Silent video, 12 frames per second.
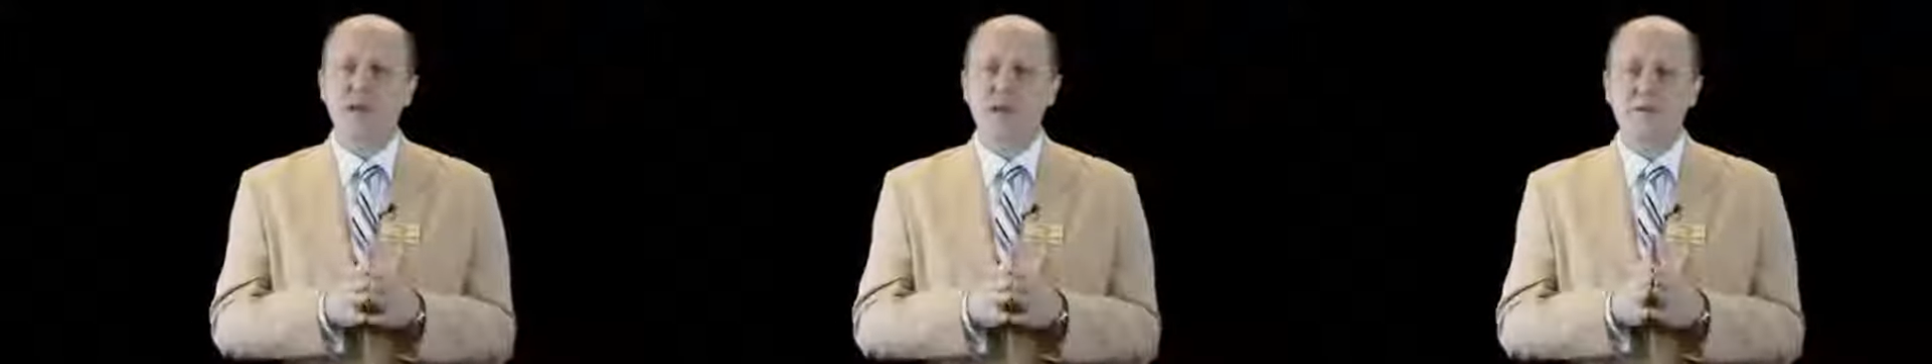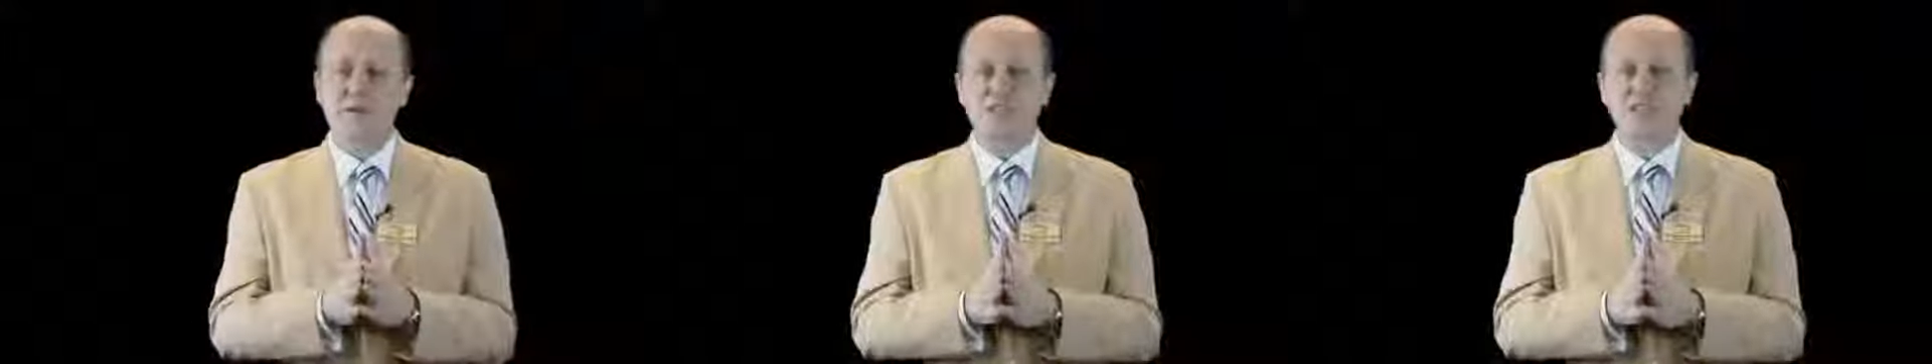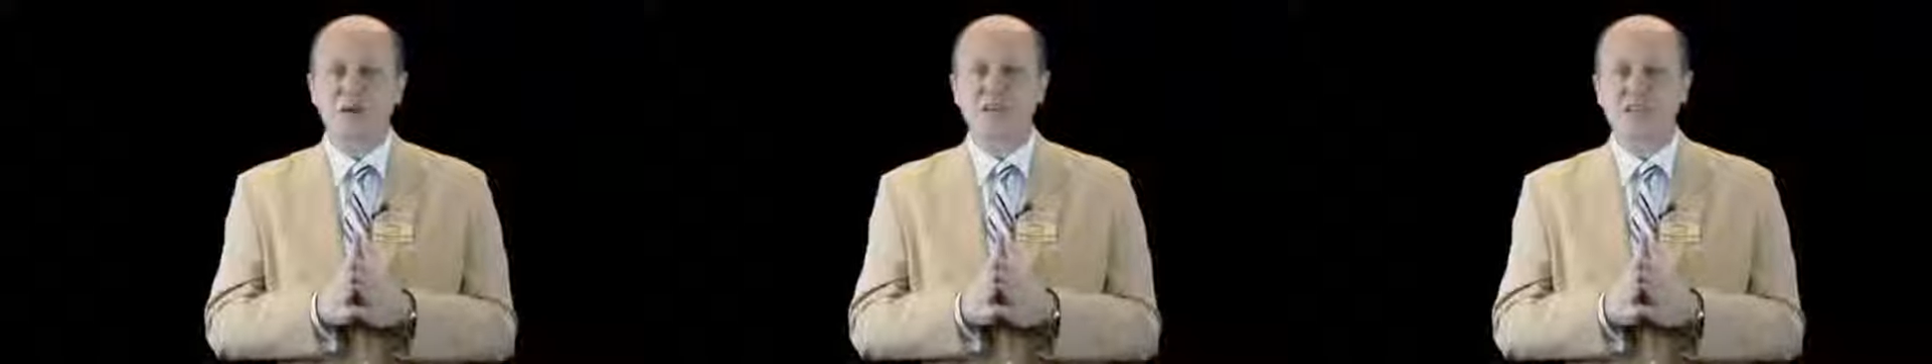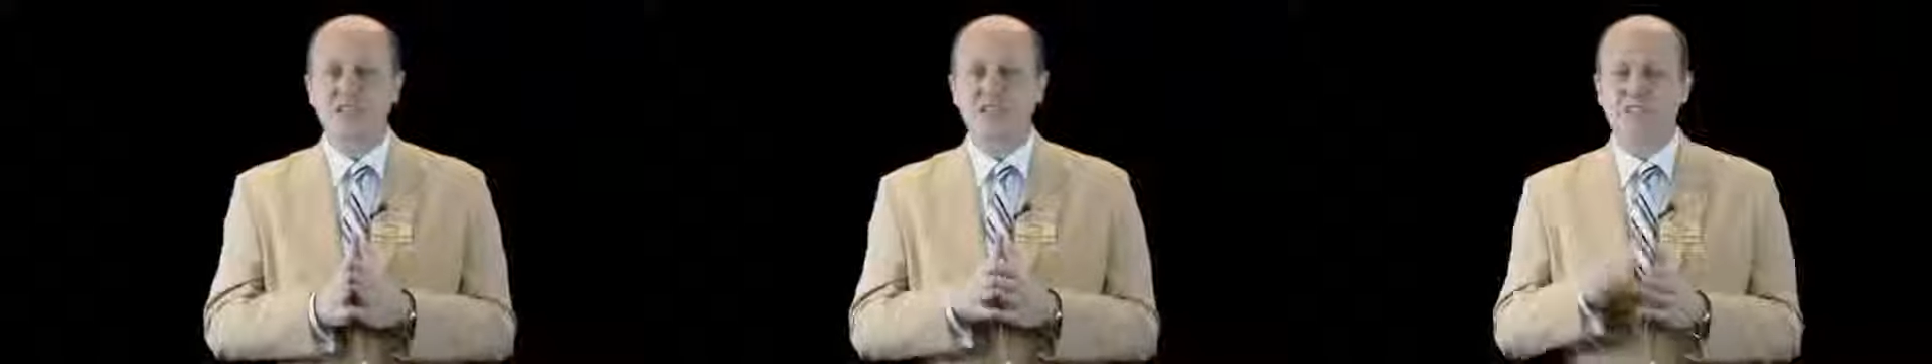area
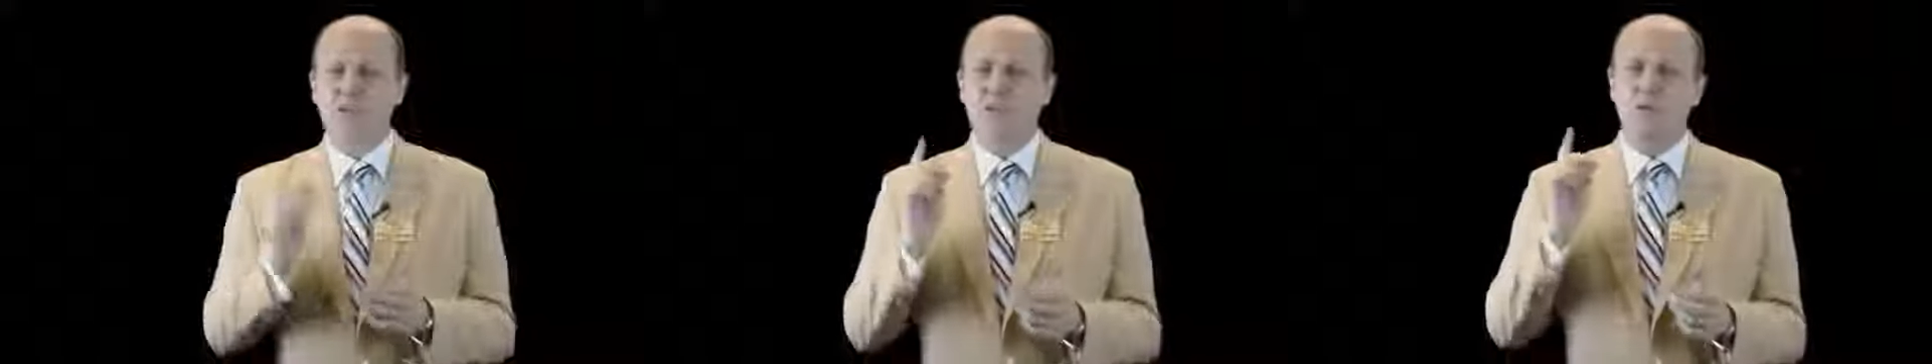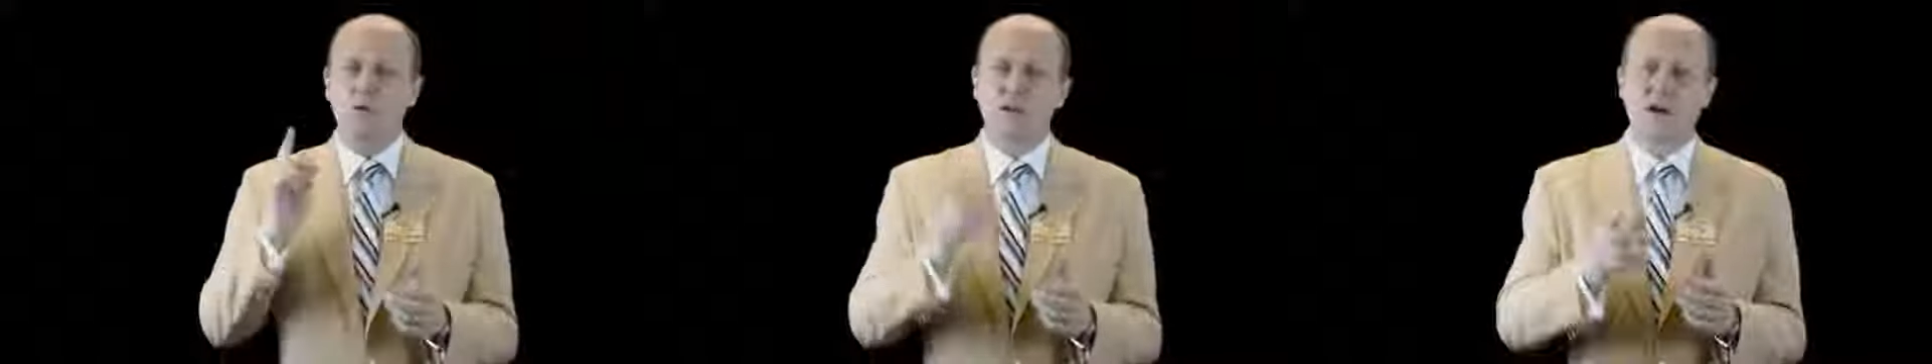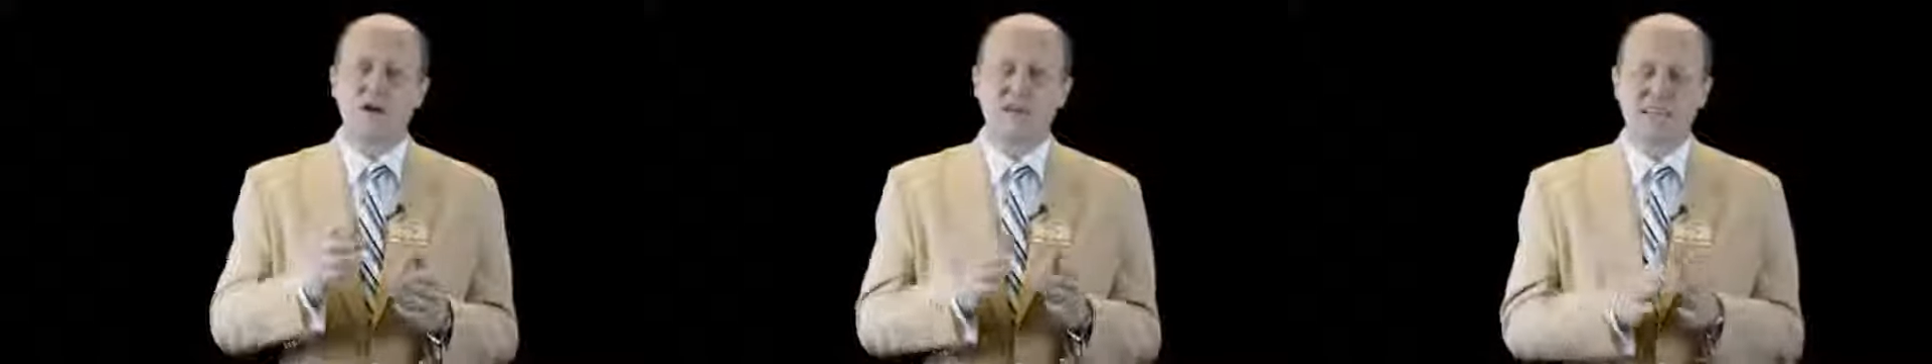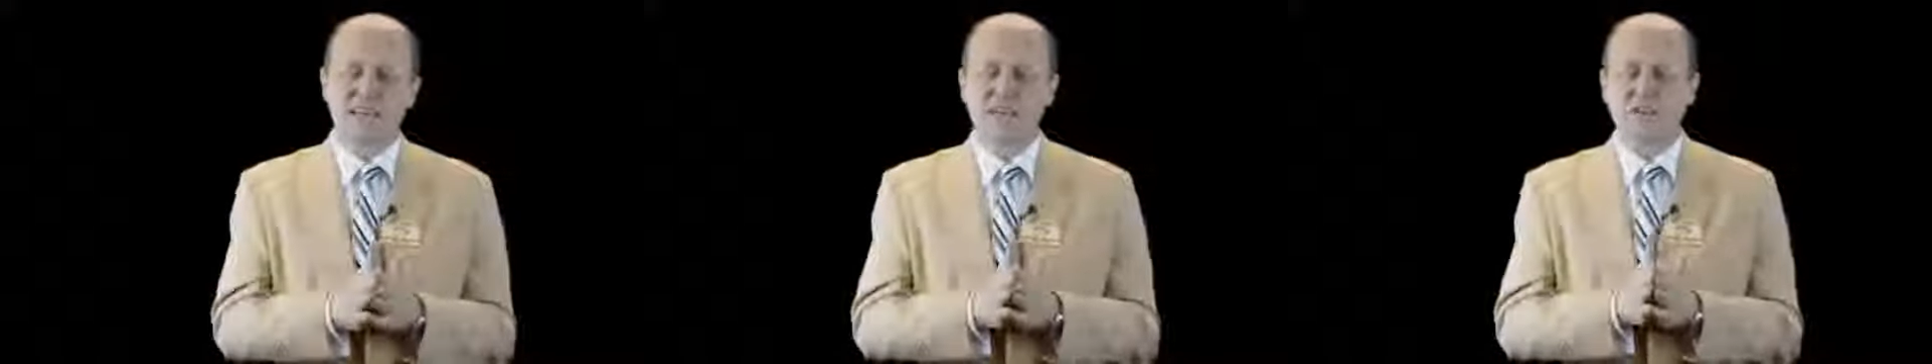specialist will
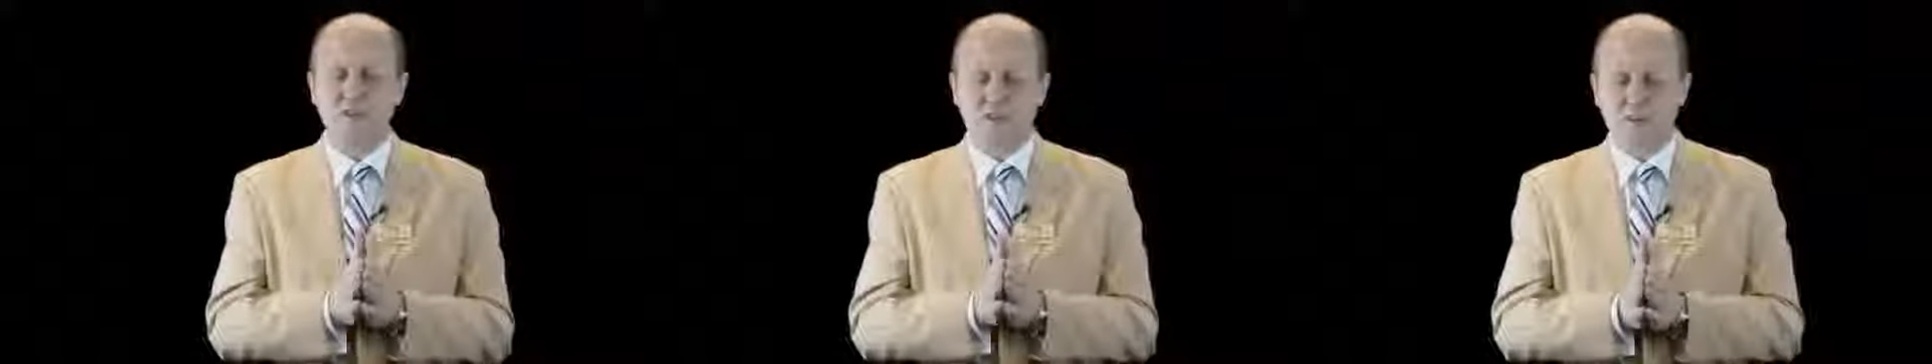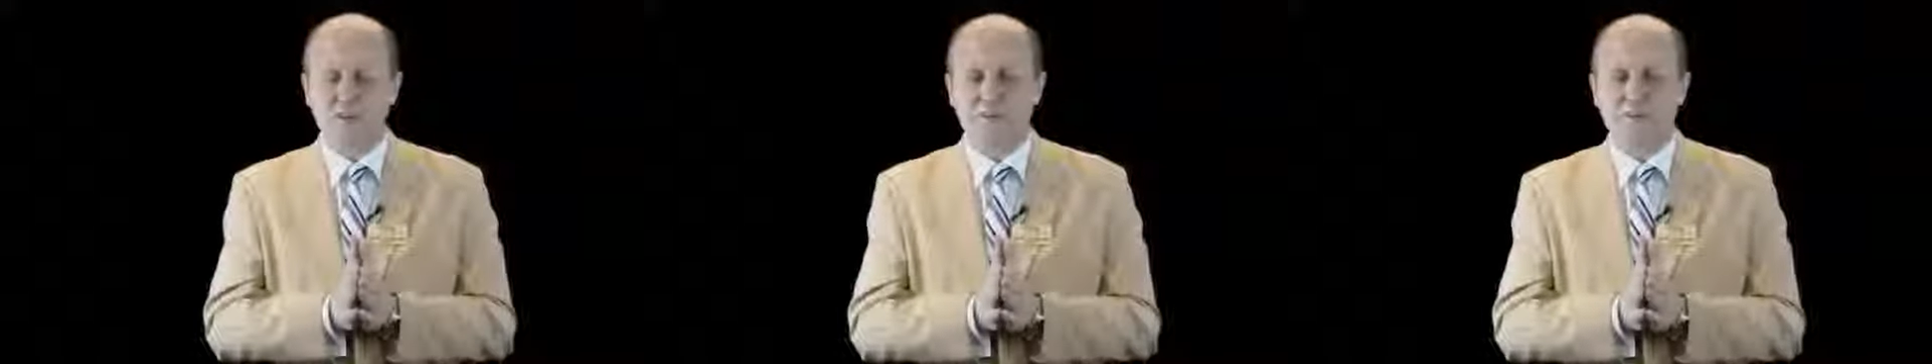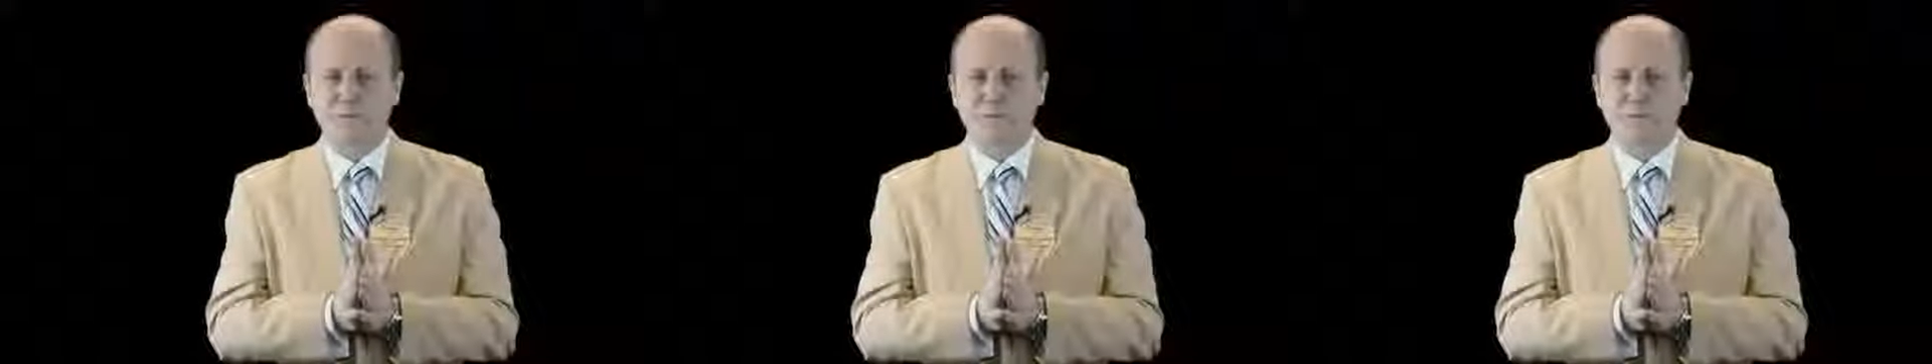contact you.